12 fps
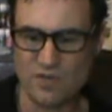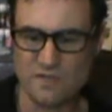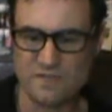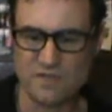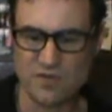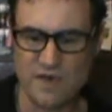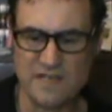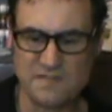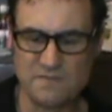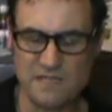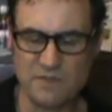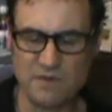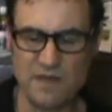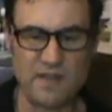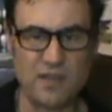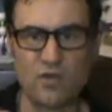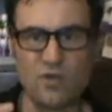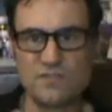It's a great smelling one, and
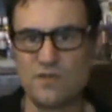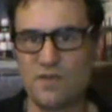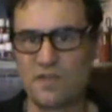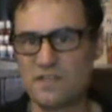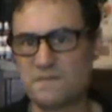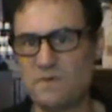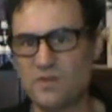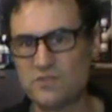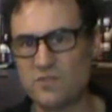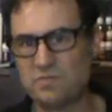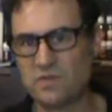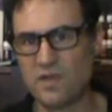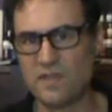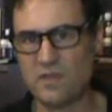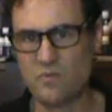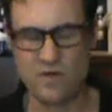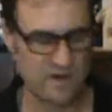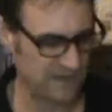girls, you're not going to smell too blokey
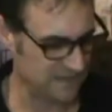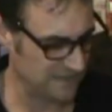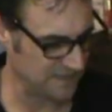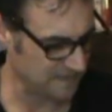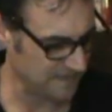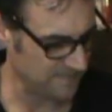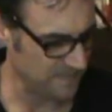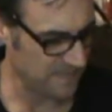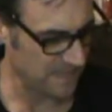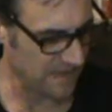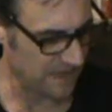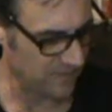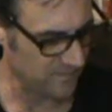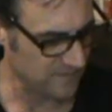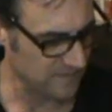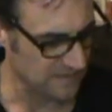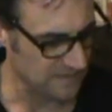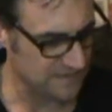wearing it either. Now,
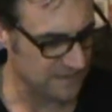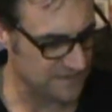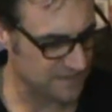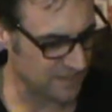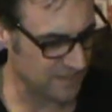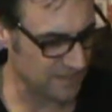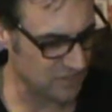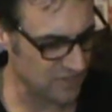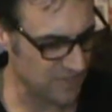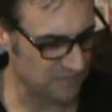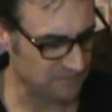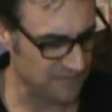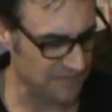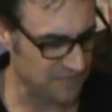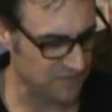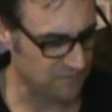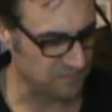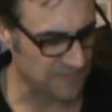it's a unique blend
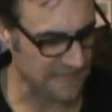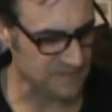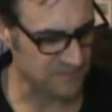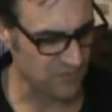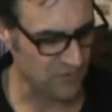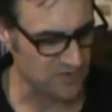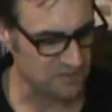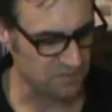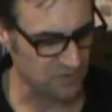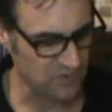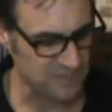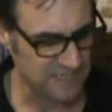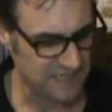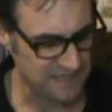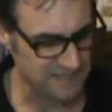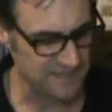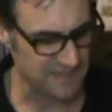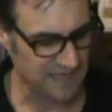of black spruce, blue
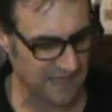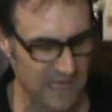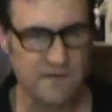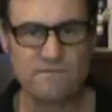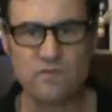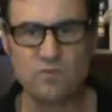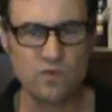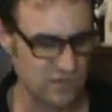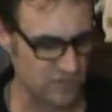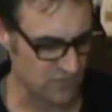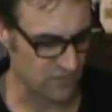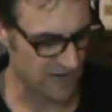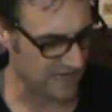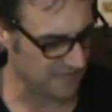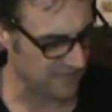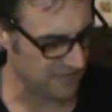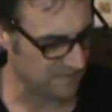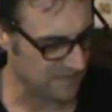tansy, camphor wood,
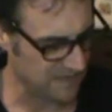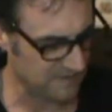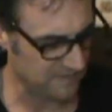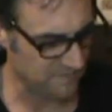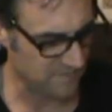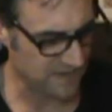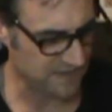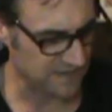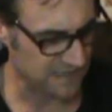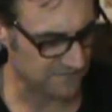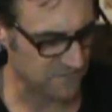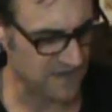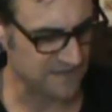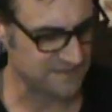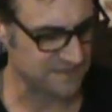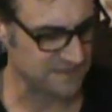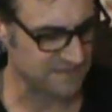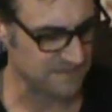geranium, and
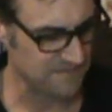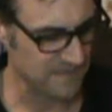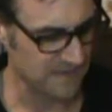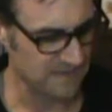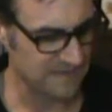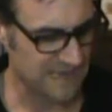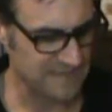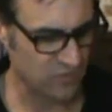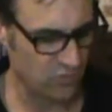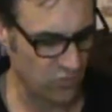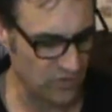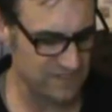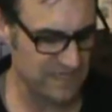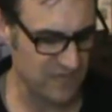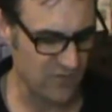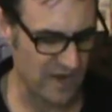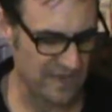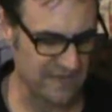frankincense. It has a woodsy
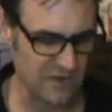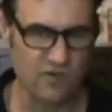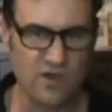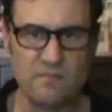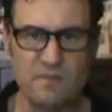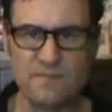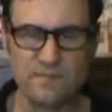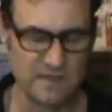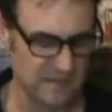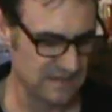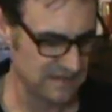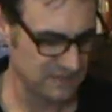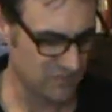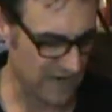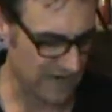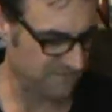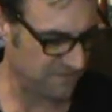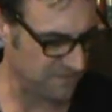grounding aroma. It's
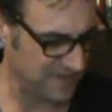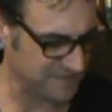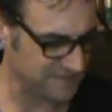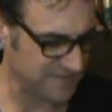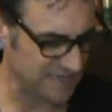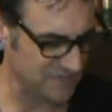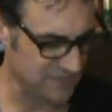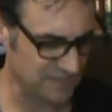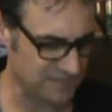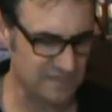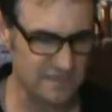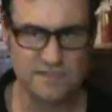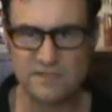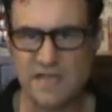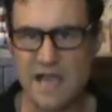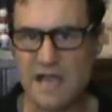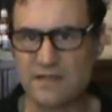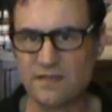great for massaging into those
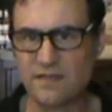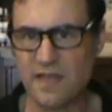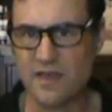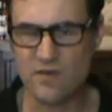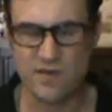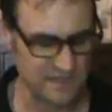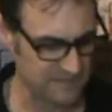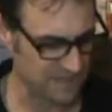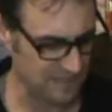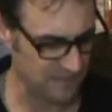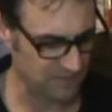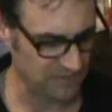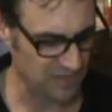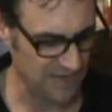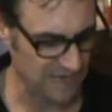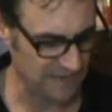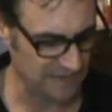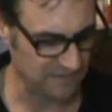targeted areas and
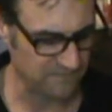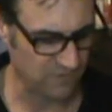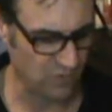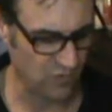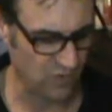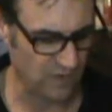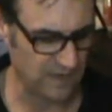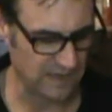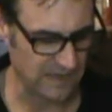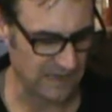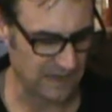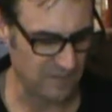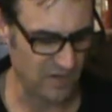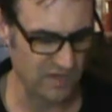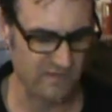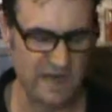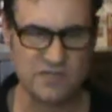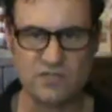applying for a
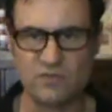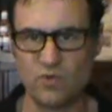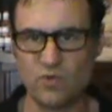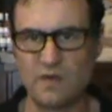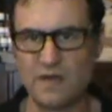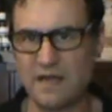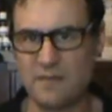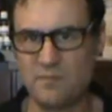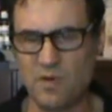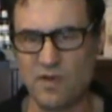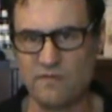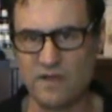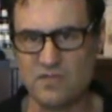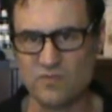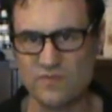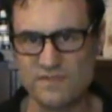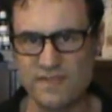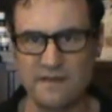motivational
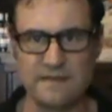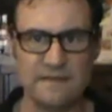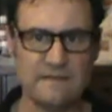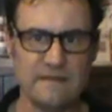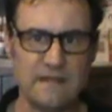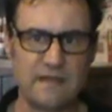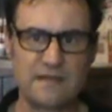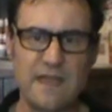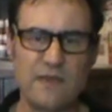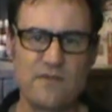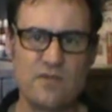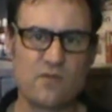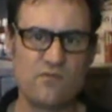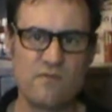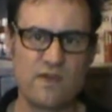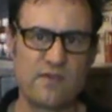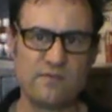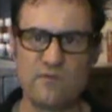scent. And Gary Young
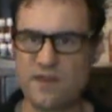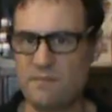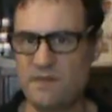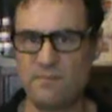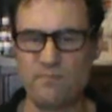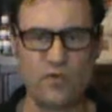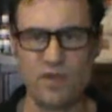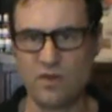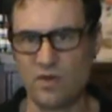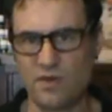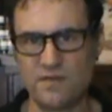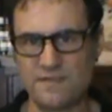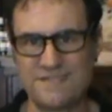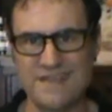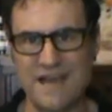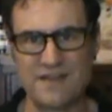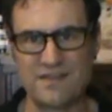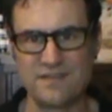recommended putting it on at the
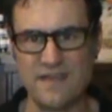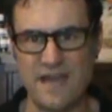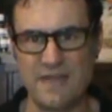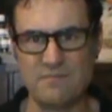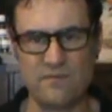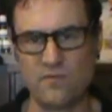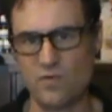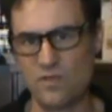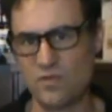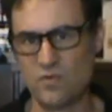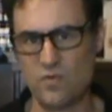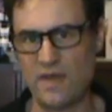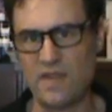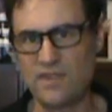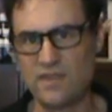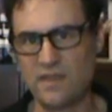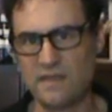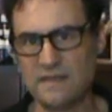start of the day before you do
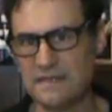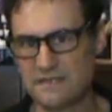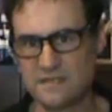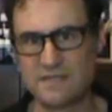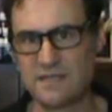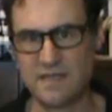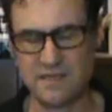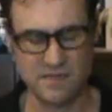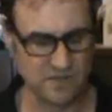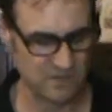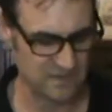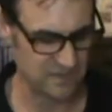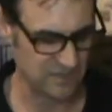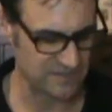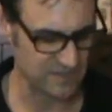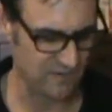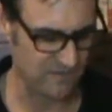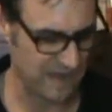anything to get
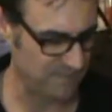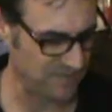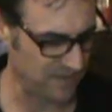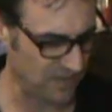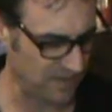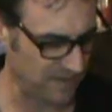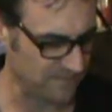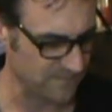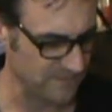yourself up and going.